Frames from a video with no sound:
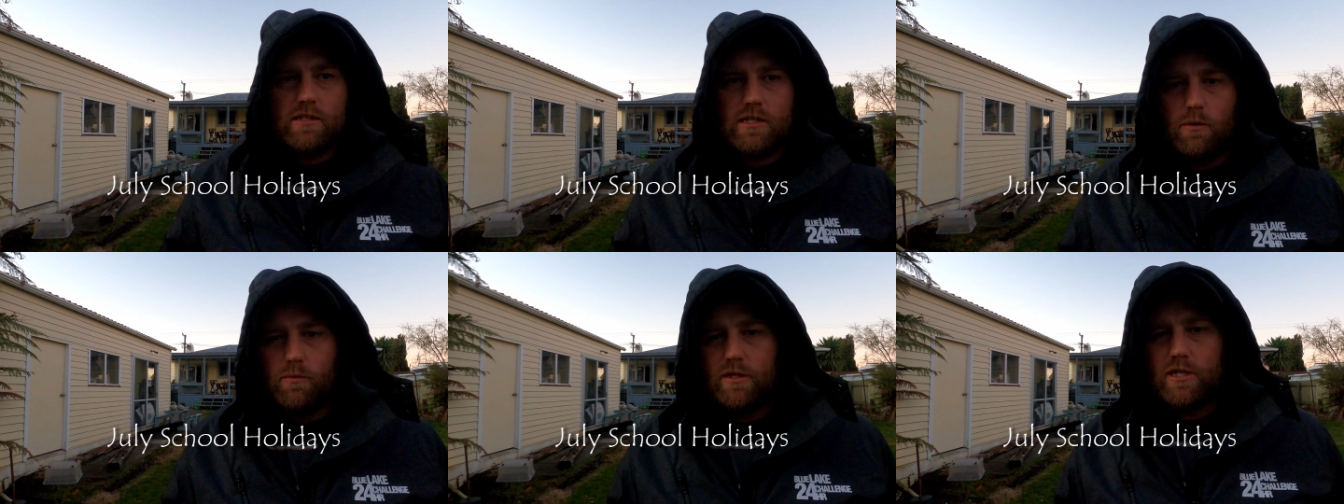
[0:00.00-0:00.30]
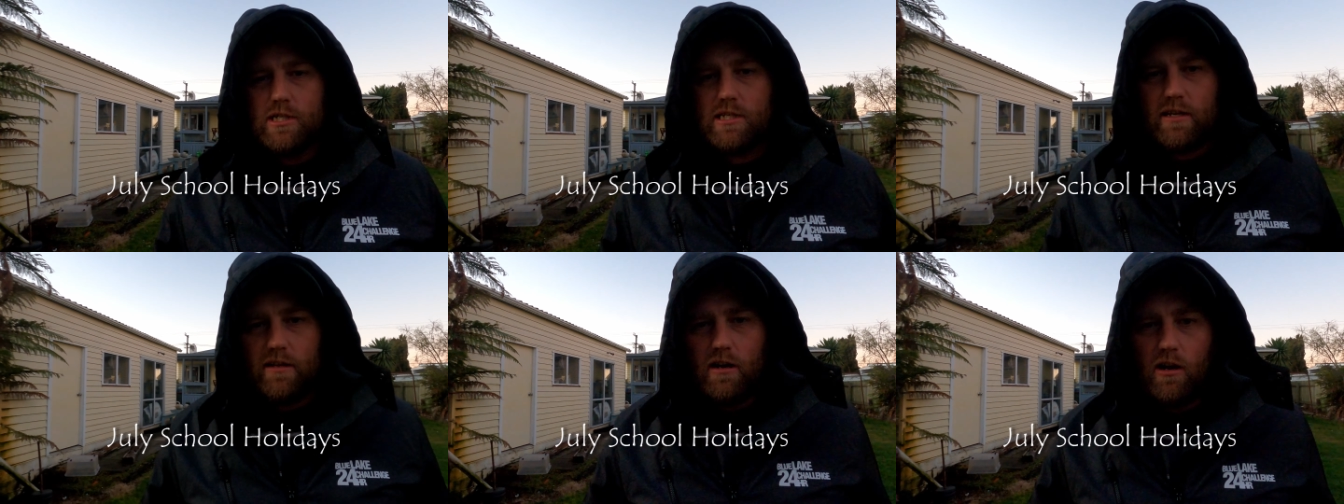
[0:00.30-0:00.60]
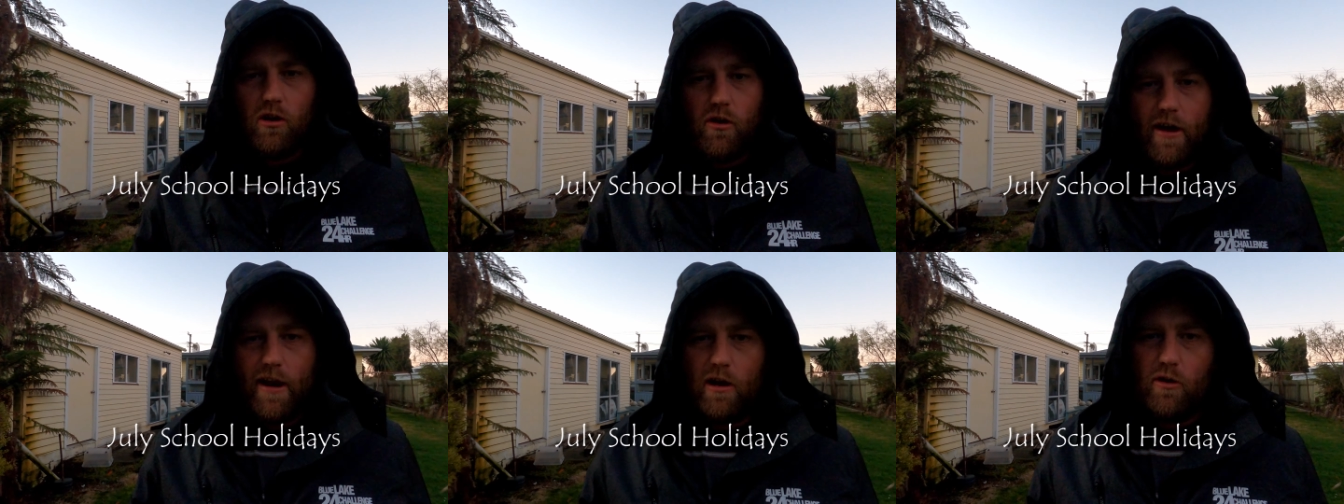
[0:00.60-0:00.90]
So we're just
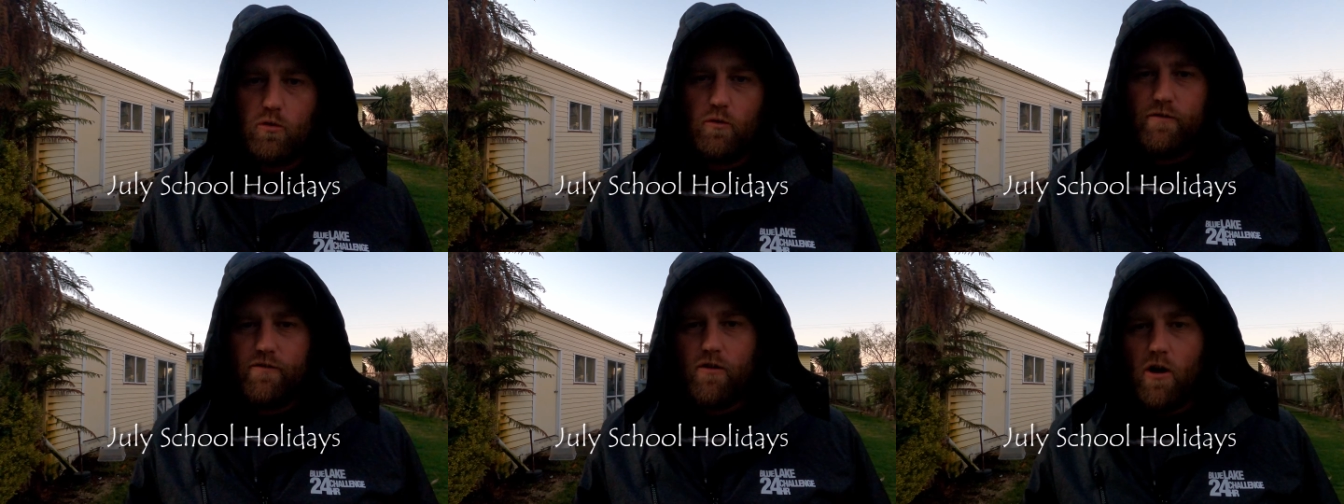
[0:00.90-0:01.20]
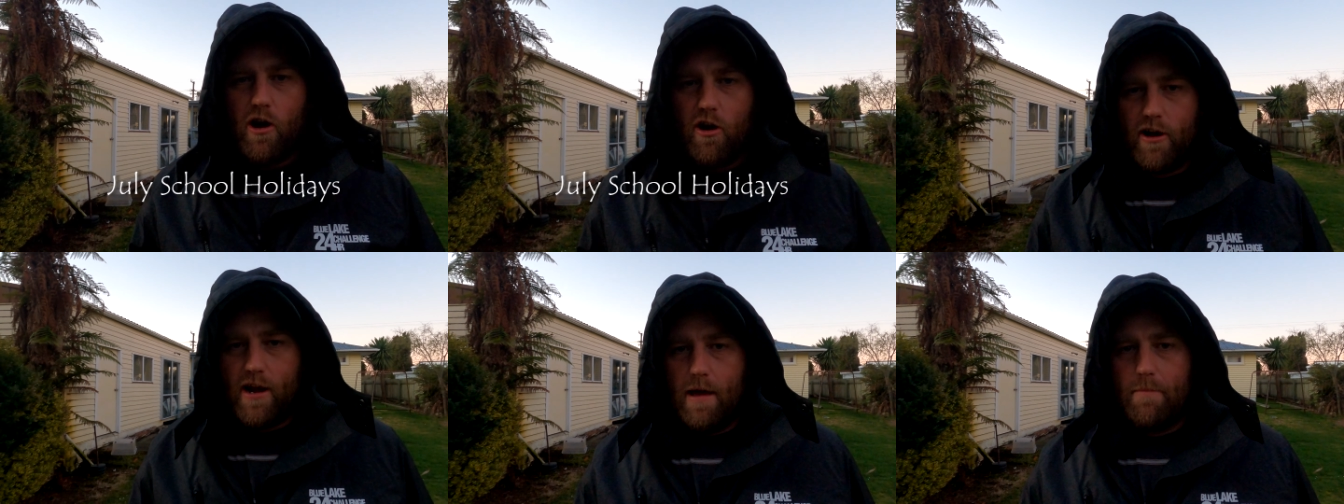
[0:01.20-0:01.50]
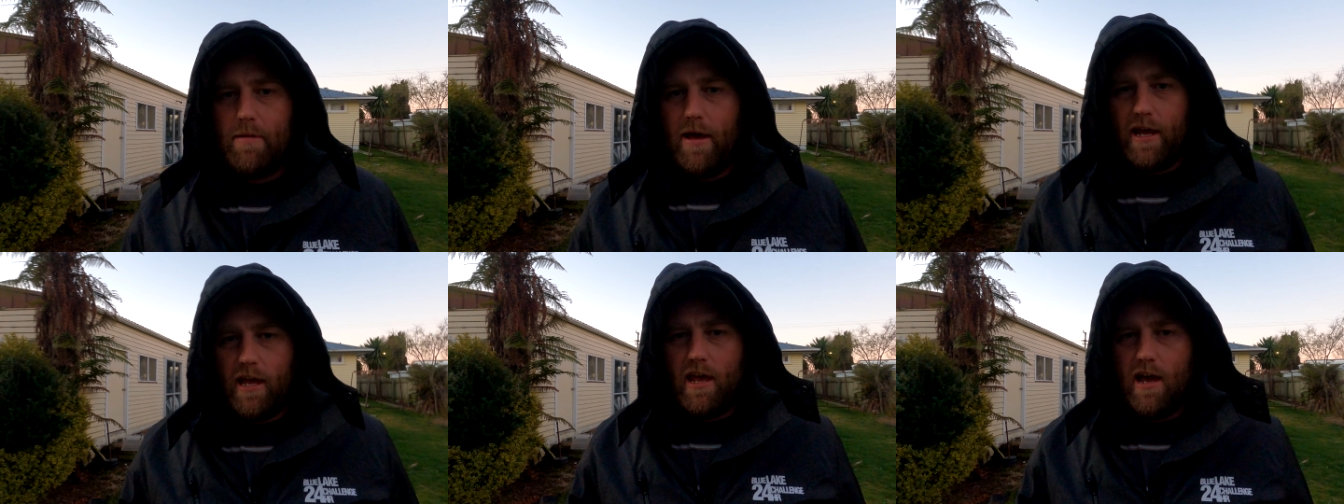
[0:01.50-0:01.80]
going to light a little fire in
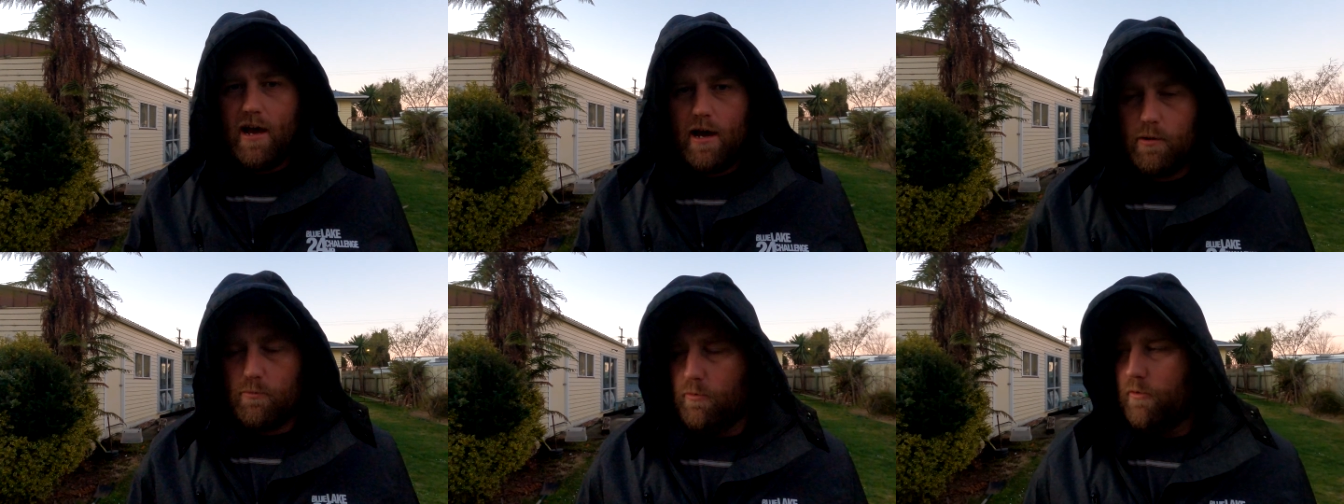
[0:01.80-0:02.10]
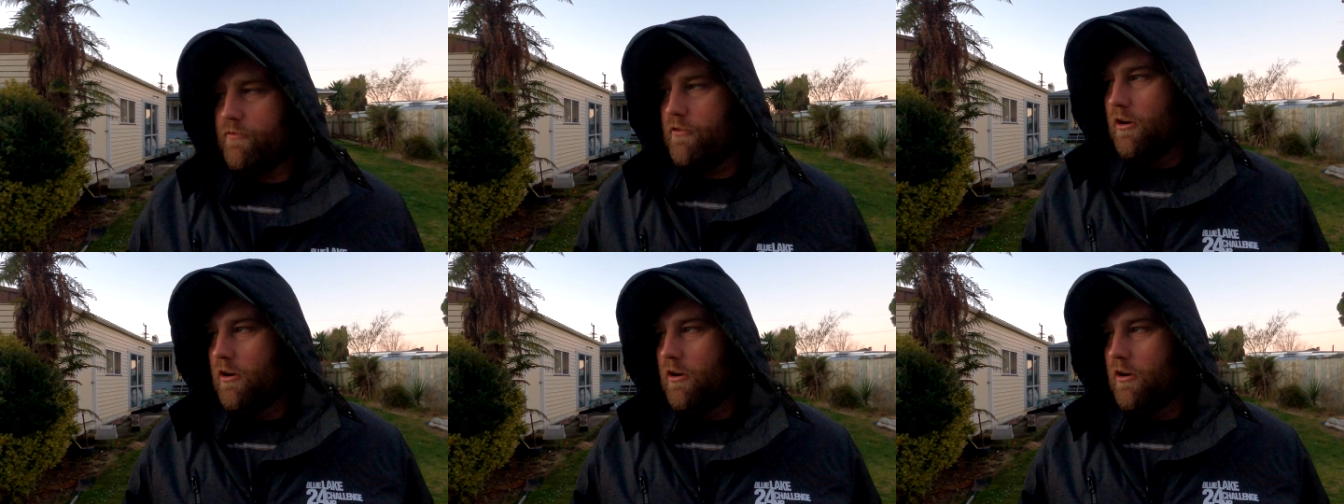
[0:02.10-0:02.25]
our backyard.